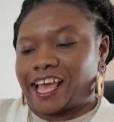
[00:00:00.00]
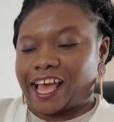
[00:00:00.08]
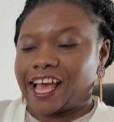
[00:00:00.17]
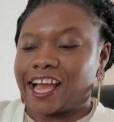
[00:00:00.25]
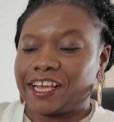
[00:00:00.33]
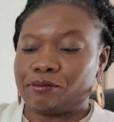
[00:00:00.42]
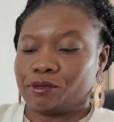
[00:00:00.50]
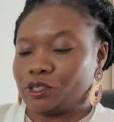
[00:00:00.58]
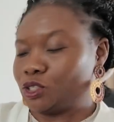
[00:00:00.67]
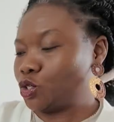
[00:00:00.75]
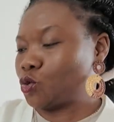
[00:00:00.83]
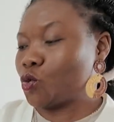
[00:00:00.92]
I am going
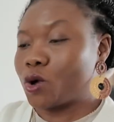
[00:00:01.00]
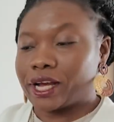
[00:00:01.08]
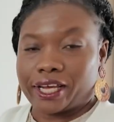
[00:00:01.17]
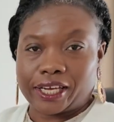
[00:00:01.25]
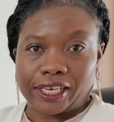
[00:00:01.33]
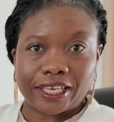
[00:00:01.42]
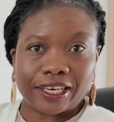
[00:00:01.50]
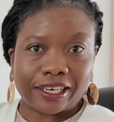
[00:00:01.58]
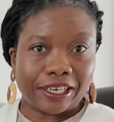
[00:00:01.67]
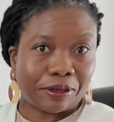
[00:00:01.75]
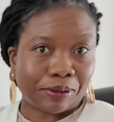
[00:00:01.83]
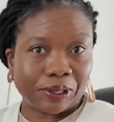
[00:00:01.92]
to go ahead and
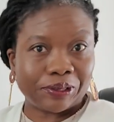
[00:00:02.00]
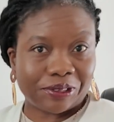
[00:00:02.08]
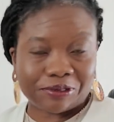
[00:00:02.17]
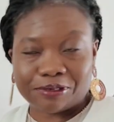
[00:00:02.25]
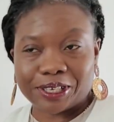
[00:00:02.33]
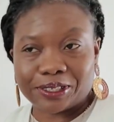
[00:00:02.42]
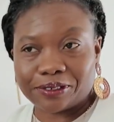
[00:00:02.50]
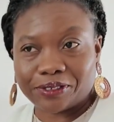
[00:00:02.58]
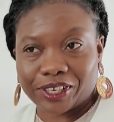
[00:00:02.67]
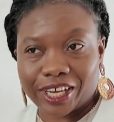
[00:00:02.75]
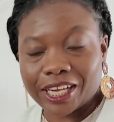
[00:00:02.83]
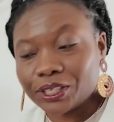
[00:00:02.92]
label the rest of
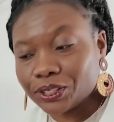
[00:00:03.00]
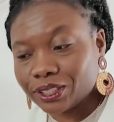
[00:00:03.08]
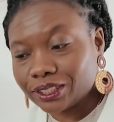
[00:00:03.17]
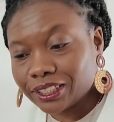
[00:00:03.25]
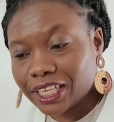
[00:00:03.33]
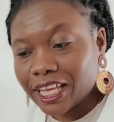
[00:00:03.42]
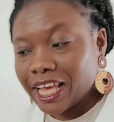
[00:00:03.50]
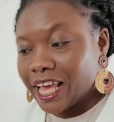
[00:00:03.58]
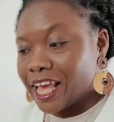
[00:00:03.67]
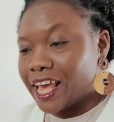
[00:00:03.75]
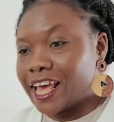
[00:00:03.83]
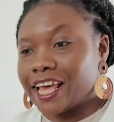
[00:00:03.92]
the candle,
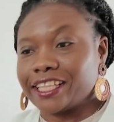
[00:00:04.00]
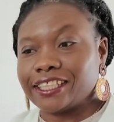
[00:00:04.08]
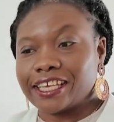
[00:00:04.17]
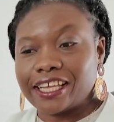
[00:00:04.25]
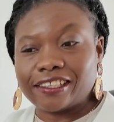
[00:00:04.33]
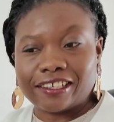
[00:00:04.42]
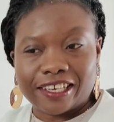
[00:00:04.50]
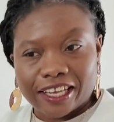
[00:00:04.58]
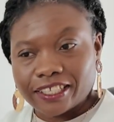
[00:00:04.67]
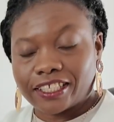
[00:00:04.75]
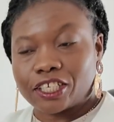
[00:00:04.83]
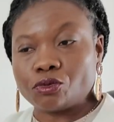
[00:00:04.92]
and then the
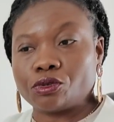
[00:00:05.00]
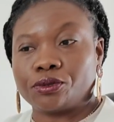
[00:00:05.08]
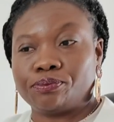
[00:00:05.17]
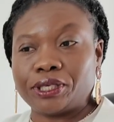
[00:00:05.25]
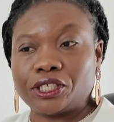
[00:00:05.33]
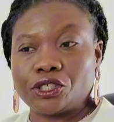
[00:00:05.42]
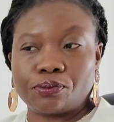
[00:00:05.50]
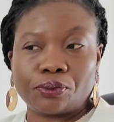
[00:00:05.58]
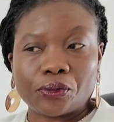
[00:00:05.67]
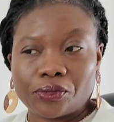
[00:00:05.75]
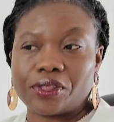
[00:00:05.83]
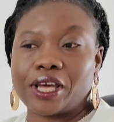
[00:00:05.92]
next thing will be to
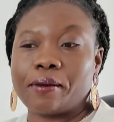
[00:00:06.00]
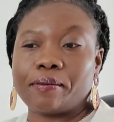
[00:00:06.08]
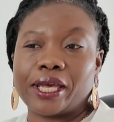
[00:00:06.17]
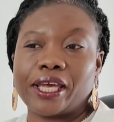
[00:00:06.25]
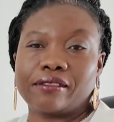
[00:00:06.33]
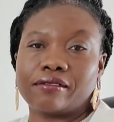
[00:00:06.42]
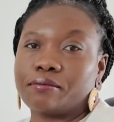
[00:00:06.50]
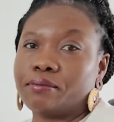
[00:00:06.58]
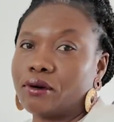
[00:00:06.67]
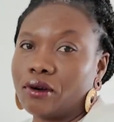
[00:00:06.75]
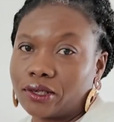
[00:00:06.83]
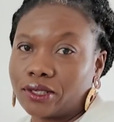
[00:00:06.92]
put them in the
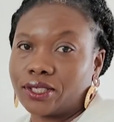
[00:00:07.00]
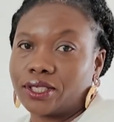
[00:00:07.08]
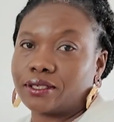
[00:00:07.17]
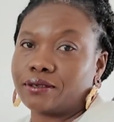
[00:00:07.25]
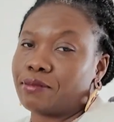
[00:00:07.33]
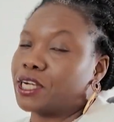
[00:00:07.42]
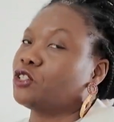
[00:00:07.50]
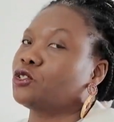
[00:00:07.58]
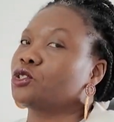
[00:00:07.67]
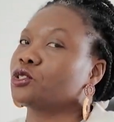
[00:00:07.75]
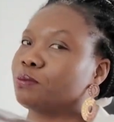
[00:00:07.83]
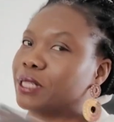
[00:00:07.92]
box, my
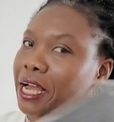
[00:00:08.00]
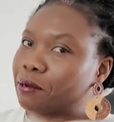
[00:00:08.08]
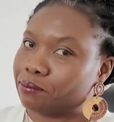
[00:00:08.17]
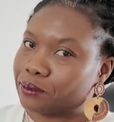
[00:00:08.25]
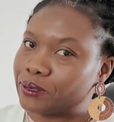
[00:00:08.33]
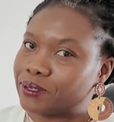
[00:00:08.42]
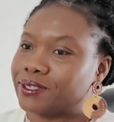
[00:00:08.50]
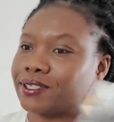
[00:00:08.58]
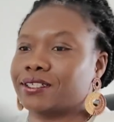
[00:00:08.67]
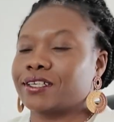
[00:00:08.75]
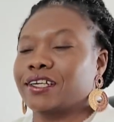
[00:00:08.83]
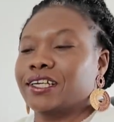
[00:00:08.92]
usual black
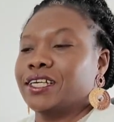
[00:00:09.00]
box,